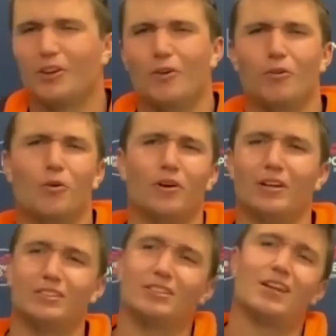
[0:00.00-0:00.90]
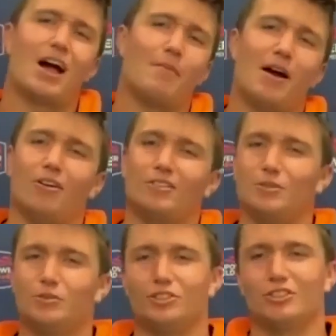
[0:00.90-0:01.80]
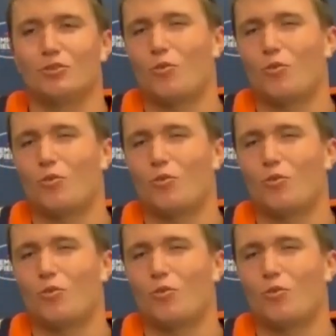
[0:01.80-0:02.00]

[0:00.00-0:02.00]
No noise, the timeouts, it was just